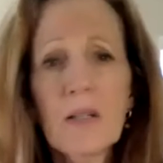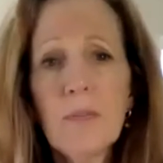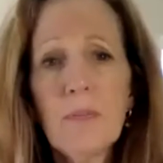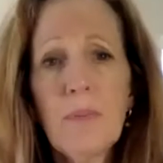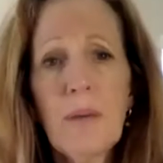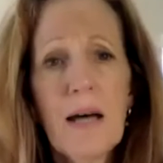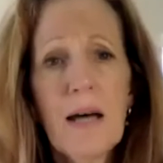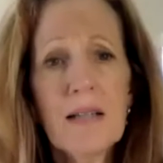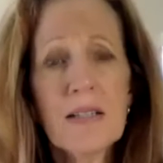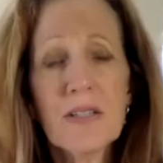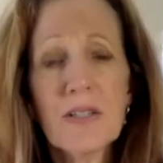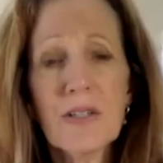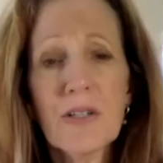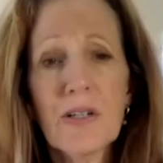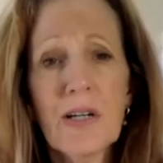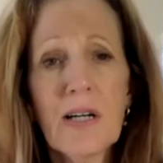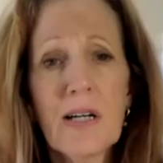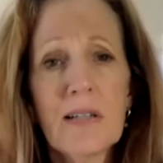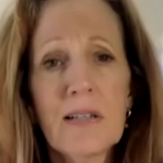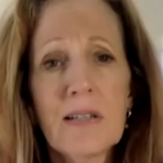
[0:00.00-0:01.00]

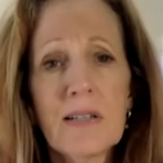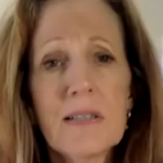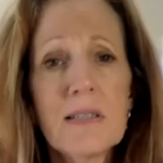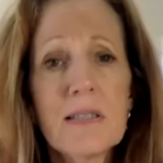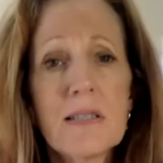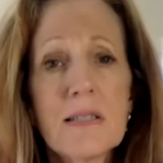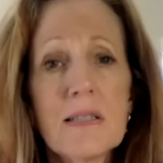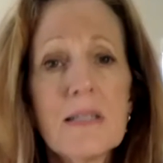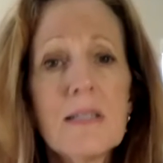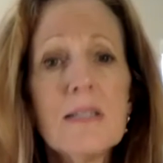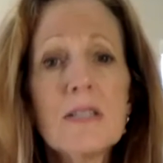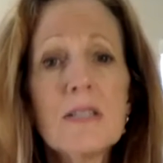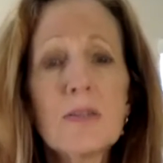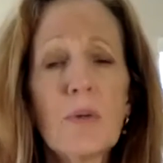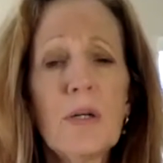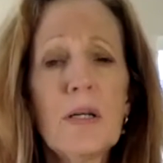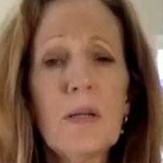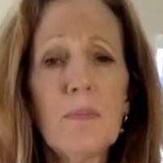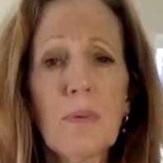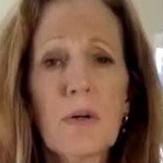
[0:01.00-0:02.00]
pastor, a good
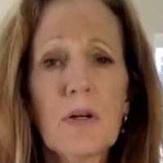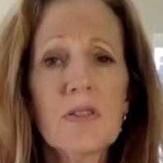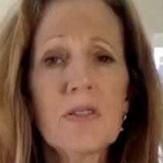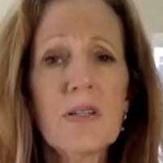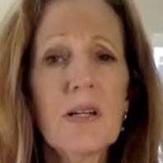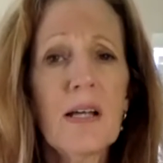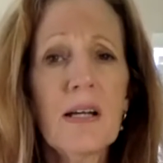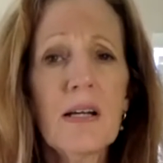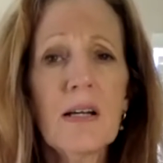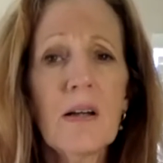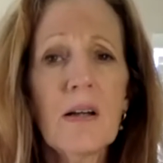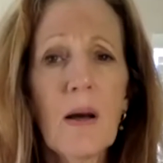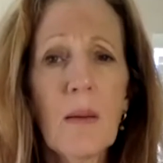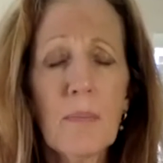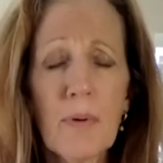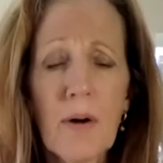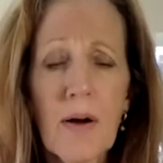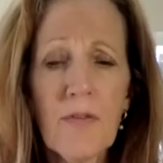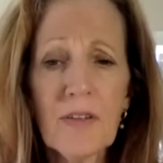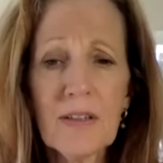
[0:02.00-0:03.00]
C-suite person at a
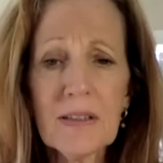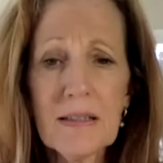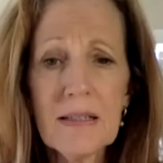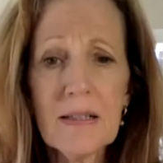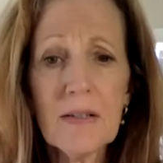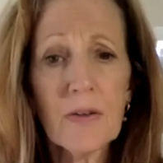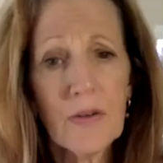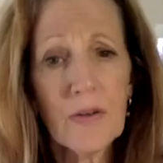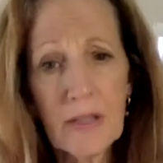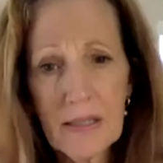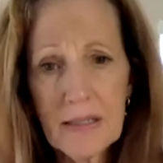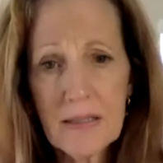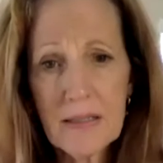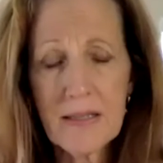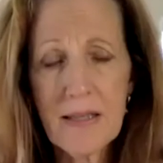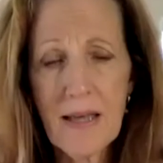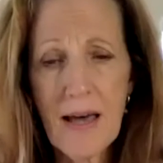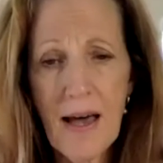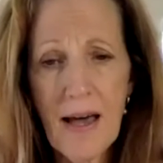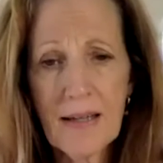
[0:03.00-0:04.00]
nonprofit leader
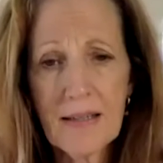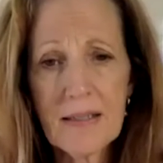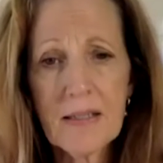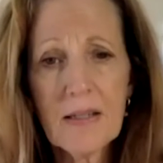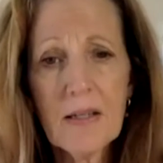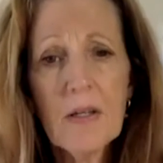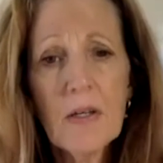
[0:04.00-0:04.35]
needs that,